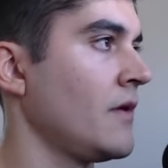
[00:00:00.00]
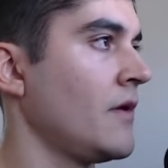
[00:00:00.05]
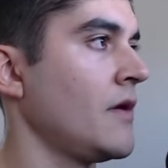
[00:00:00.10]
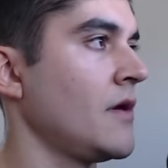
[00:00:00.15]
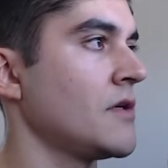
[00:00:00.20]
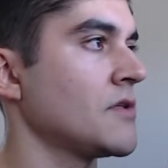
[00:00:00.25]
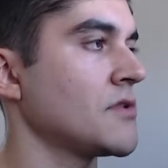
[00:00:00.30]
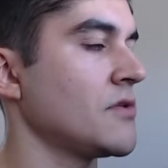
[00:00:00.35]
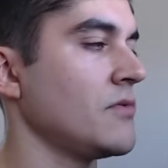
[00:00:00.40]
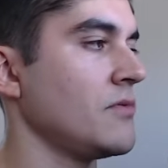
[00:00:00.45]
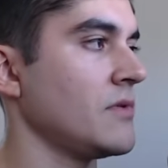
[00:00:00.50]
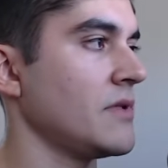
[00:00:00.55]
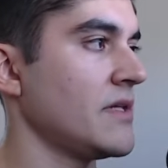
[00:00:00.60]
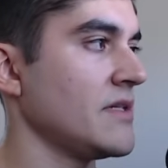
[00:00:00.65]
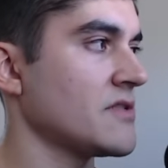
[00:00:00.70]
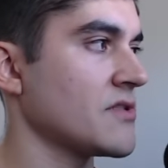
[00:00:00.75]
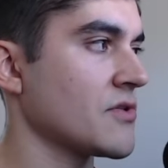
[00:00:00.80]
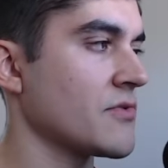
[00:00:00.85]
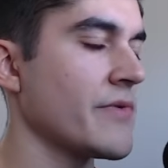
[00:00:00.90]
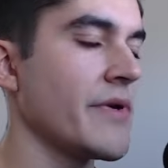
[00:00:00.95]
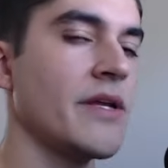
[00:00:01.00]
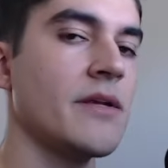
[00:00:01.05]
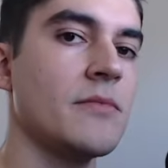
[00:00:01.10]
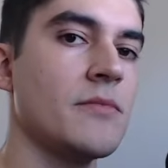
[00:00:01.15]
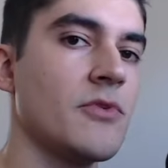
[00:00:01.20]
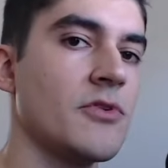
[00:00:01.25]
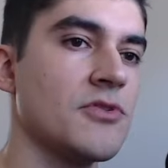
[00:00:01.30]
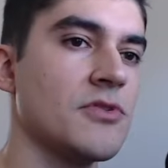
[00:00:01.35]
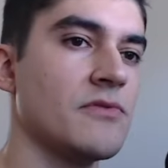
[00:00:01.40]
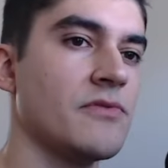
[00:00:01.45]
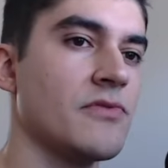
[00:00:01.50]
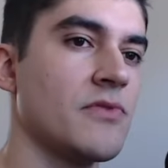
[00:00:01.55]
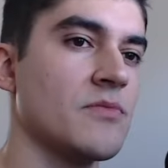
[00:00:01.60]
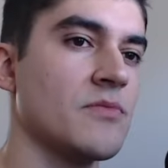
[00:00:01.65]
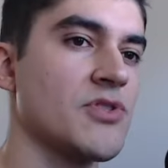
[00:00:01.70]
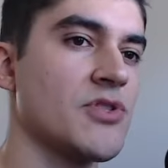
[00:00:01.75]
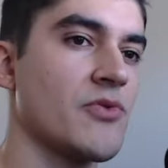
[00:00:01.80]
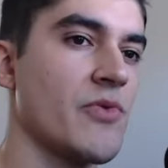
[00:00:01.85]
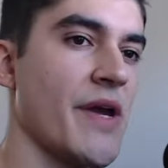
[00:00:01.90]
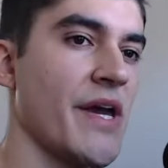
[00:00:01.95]
So let's create a module from
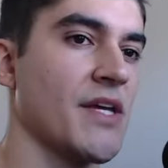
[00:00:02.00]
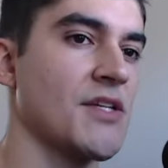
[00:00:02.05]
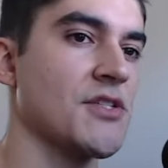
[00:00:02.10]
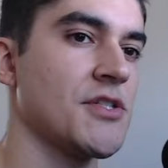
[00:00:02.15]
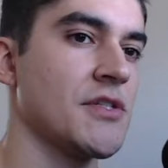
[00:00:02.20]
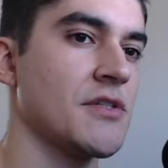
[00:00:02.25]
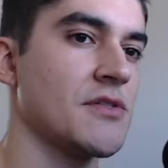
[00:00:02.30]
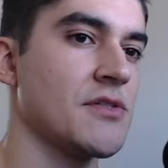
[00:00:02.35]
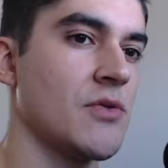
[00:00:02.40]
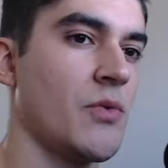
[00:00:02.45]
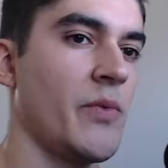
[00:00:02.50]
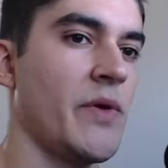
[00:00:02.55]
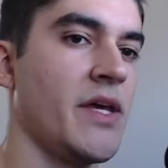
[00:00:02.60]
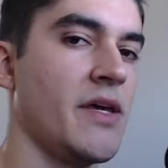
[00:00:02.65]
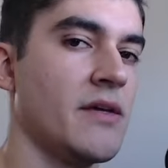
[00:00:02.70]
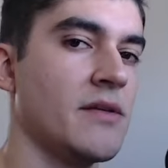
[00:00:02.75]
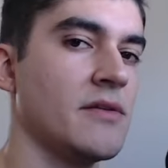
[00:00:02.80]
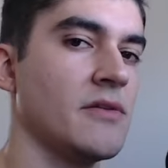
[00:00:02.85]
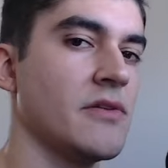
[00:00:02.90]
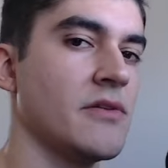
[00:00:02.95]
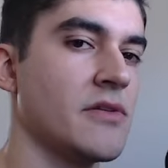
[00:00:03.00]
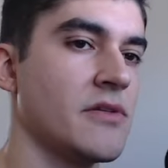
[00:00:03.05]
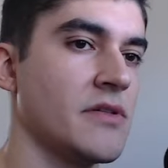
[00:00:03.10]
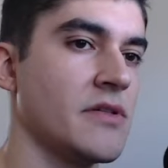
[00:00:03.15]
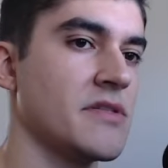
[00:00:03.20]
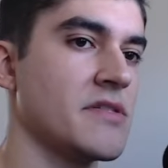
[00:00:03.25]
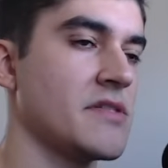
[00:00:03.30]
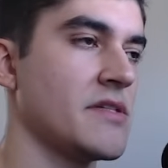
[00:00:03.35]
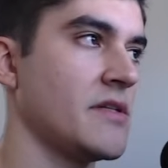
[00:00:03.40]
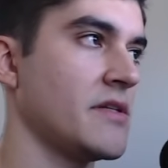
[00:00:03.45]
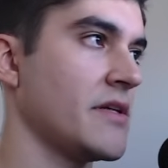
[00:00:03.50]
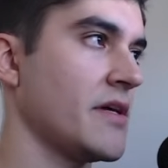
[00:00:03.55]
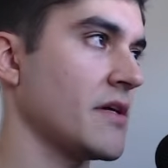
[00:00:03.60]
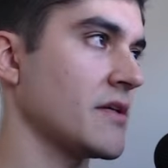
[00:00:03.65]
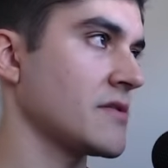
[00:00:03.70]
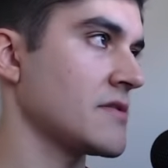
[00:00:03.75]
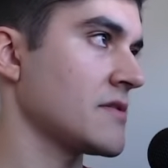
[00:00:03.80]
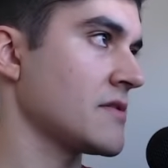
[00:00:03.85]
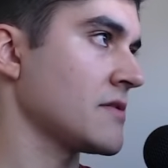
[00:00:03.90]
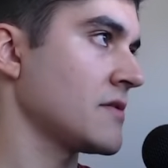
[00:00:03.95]
scratch so we can learn the
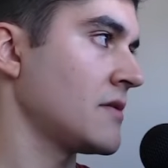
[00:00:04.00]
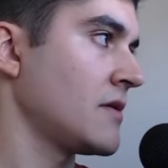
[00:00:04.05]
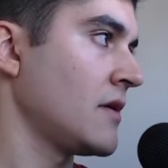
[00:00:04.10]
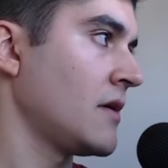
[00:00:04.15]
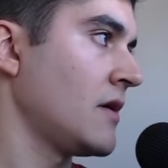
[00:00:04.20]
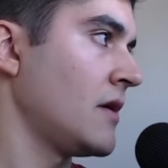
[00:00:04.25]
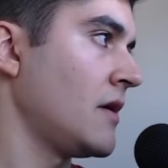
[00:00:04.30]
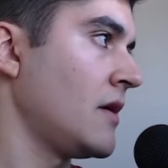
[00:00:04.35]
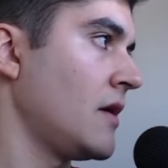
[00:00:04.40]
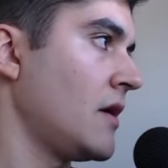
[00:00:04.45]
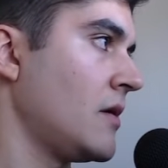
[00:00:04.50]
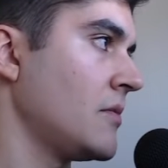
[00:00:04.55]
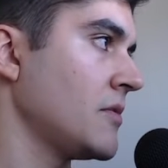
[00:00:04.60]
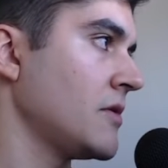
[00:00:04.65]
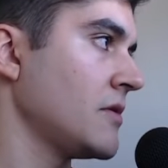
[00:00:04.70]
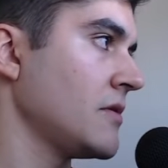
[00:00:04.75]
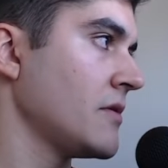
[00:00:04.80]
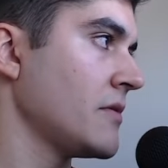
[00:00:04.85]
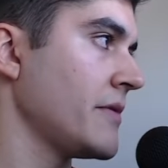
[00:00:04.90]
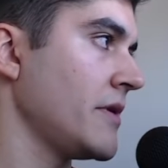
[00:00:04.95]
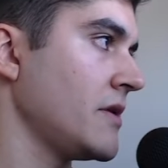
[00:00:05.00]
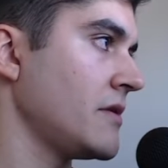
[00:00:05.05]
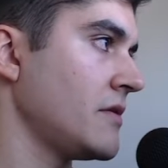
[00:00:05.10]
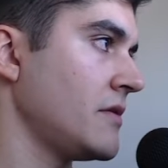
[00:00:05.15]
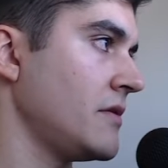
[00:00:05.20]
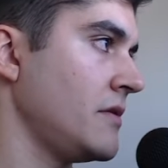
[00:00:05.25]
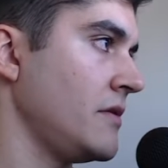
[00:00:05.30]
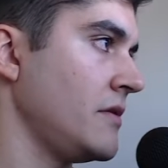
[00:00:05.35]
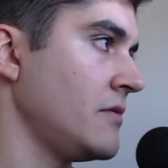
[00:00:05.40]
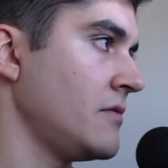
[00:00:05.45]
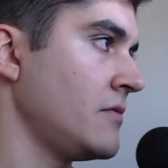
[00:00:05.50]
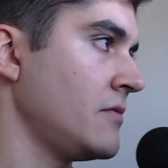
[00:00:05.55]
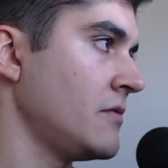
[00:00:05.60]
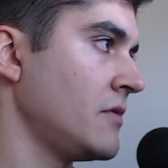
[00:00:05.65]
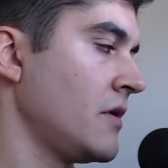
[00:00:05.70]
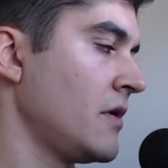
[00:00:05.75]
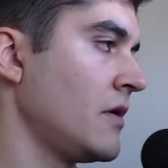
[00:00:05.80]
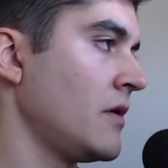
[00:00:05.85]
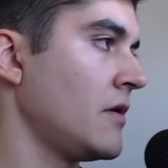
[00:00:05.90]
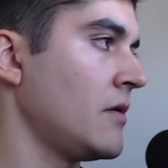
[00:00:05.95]
syntax. I'm going to create a new
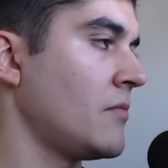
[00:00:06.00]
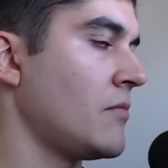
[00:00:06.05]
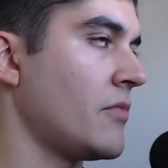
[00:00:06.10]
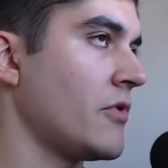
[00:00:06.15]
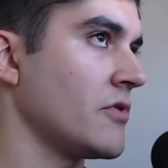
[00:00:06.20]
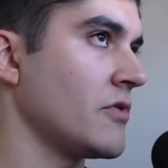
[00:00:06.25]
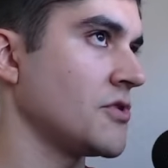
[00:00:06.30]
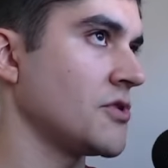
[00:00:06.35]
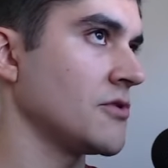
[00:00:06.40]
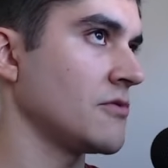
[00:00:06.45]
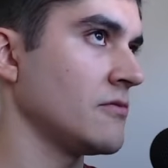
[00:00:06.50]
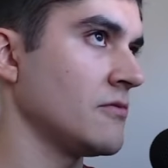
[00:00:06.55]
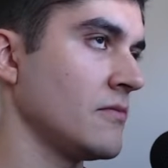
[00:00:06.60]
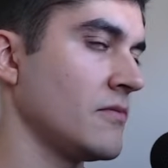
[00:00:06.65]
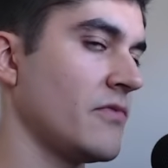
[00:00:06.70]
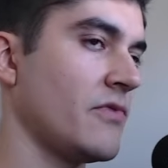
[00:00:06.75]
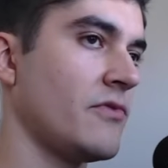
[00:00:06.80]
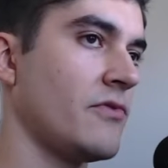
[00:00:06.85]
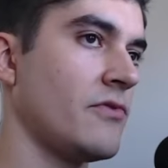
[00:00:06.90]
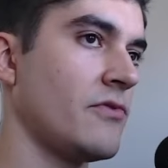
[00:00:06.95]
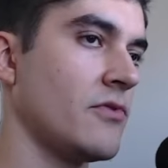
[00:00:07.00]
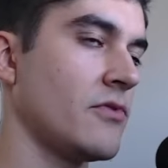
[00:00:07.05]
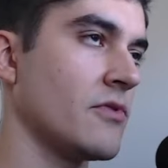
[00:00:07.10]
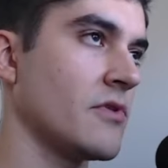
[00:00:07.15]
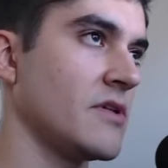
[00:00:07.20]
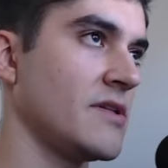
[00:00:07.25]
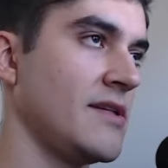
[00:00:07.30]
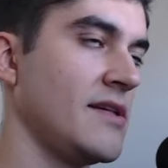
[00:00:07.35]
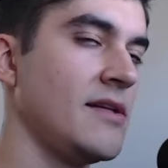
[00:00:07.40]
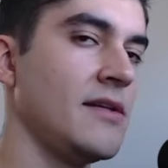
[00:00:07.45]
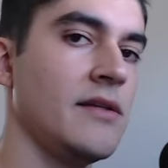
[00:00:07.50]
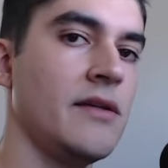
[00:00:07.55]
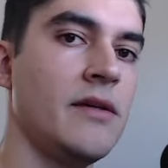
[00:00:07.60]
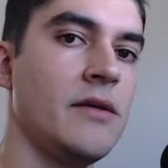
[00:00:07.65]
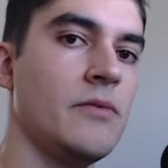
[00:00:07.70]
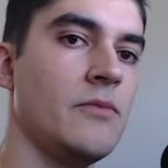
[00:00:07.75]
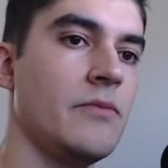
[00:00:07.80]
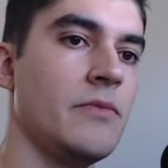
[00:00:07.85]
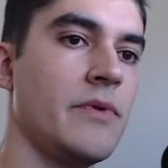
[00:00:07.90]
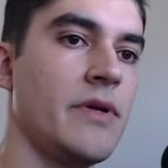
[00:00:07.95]
module for
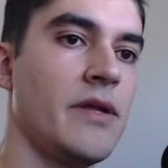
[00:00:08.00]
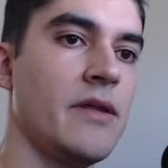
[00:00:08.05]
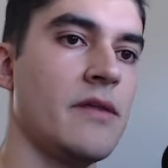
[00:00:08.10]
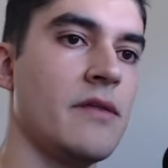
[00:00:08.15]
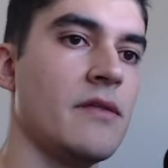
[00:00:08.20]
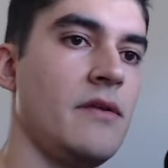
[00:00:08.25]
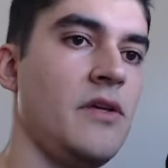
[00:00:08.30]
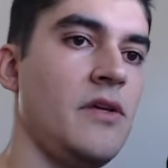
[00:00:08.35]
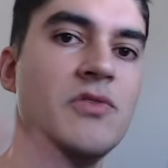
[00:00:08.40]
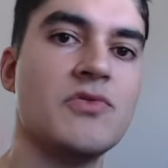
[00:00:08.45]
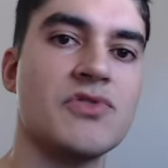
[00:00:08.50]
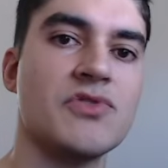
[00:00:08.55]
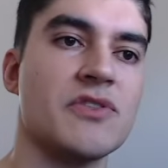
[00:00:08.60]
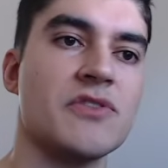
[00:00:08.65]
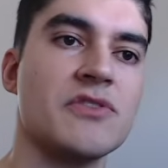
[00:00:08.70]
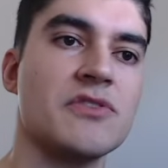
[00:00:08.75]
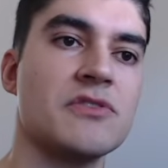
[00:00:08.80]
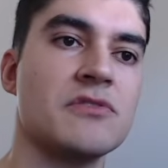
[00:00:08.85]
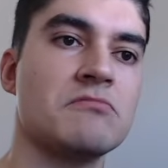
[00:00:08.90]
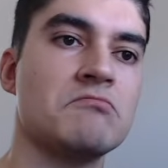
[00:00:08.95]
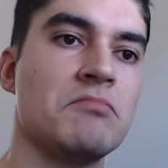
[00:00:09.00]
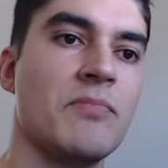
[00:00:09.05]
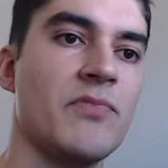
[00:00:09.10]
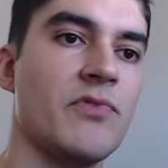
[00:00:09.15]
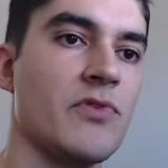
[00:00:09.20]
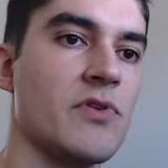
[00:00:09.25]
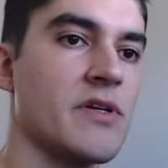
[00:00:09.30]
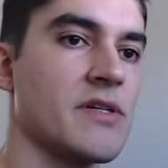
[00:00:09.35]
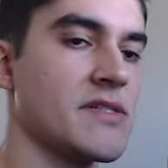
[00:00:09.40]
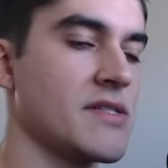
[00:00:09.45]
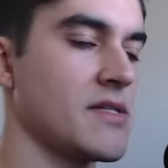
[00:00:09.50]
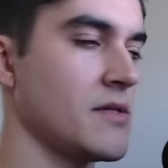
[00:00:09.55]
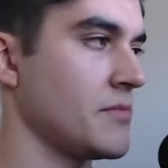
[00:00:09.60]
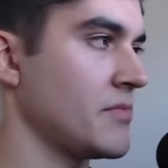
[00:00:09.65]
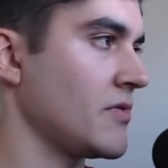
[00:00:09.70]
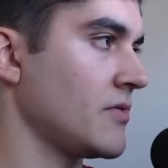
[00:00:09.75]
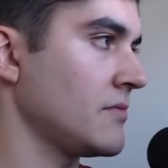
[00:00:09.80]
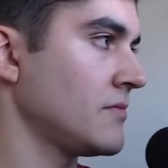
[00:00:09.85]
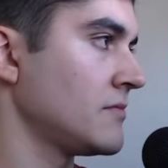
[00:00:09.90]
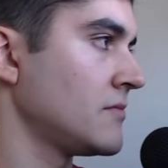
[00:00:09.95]
dealing with users, for
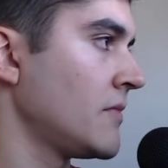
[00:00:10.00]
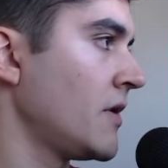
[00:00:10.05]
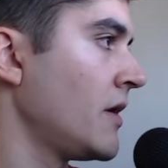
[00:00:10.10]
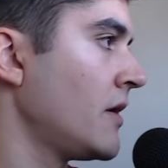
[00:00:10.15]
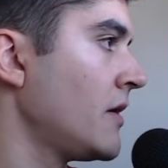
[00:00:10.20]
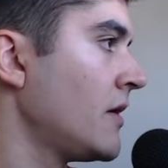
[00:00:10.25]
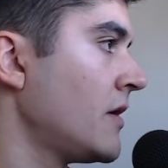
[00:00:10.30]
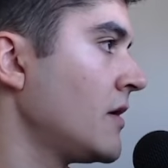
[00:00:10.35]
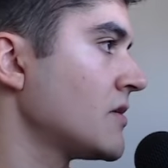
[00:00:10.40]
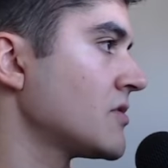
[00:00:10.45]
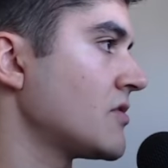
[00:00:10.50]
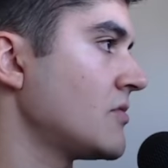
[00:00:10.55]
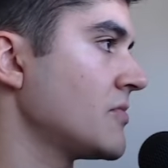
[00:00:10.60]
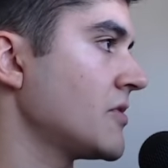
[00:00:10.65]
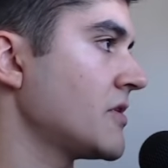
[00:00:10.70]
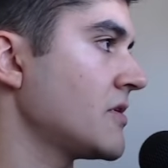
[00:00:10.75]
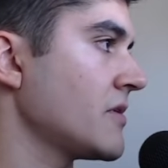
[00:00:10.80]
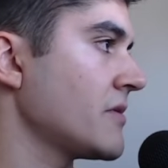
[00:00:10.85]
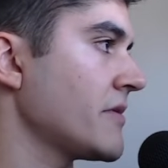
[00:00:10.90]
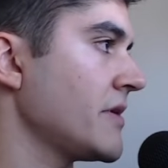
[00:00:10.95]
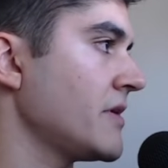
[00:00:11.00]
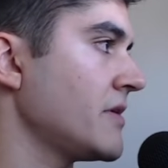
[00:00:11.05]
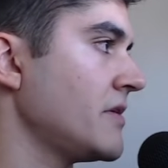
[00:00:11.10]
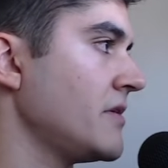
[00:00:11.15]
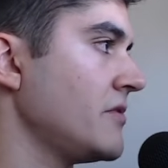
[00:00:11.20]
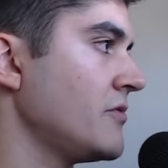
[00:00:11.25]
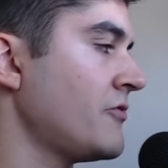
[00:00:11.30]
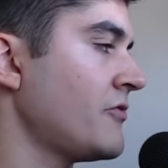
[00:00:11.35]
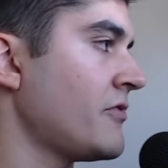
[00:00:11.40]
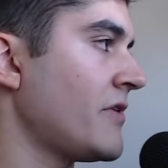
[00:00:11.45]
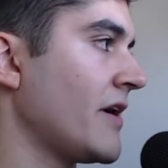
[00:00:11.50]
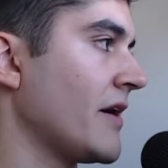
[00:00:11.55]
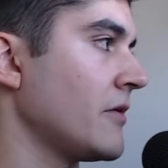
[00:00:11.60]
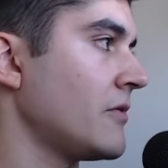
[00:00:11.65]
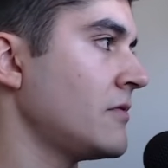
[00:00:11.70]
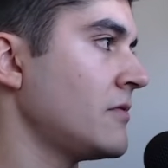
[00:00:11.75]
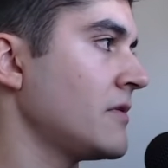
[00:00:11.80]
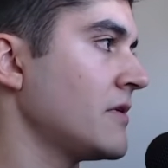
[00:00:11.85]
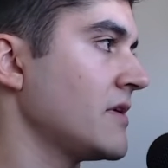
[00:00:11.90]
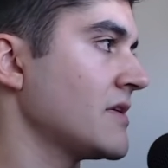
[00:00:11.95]
example. So I'm going to create a new
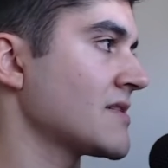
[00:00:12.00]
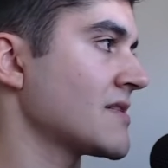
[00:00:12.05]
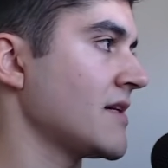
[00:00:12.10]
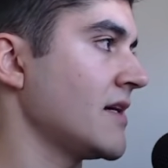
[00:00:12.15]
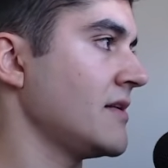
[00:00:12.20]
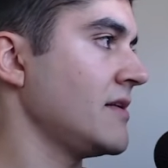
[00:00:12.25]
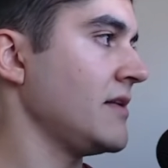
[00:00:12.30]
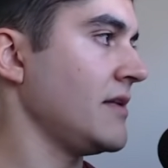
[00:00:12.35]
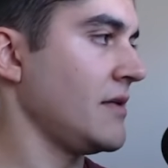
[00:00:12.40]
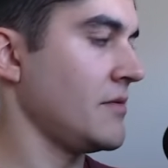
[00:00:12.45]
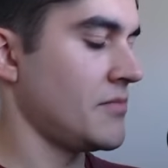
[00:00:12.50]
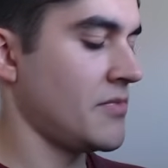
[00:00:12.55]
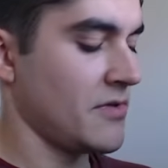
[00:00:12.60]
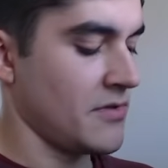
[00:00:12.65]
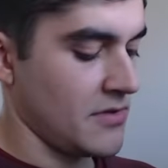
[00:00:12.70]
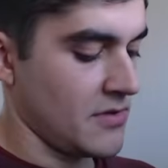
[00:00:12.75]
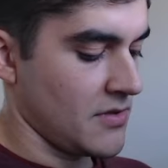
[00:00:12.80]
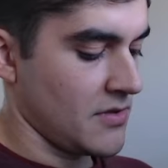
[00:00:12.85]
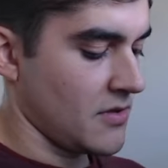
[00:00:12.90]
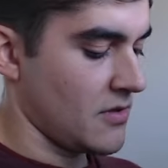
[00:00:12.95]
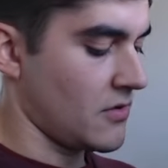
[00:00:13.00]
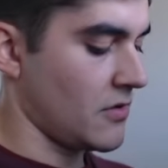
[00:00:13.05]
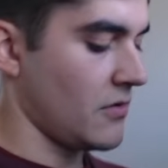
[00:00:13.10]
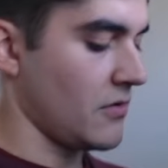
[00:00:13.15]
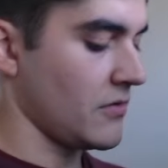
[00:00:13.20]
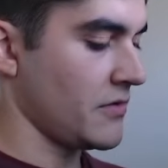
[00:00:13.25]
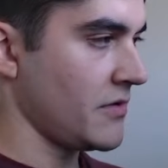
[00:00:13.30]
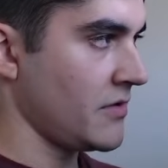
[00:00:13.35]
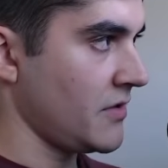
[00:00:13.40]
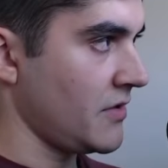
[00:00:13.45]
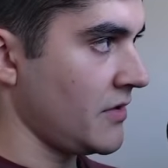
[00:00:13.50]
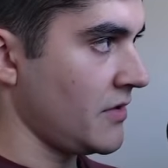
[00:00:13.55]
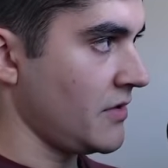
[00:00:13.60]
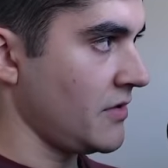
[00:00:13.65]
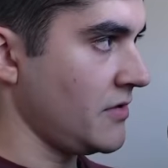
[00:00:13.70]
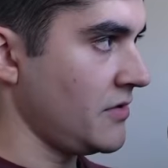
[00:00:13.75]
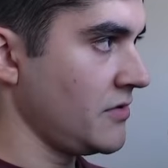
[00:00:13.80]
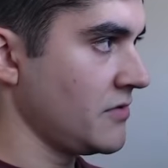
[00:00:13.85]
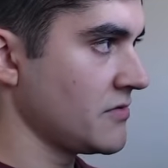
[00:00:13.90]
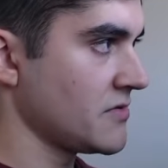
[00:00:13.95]
file inside lib called
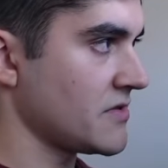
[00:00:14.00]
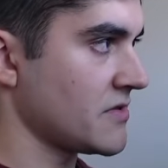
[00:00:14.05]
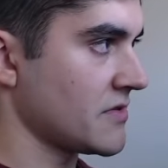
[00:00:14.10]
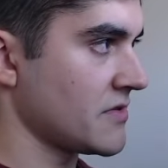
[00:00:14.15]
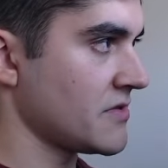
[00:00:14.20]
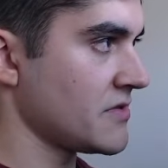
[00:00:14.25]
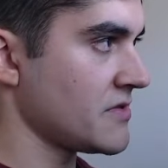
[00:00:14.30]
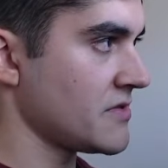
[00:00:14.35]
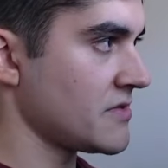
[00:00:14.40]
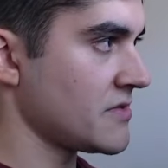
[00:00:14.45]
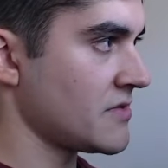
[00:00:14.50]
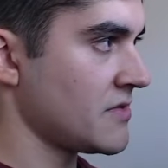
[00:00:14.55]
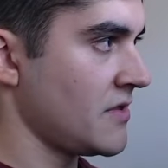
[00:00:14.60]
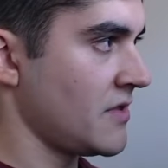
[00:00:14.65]
users.ex.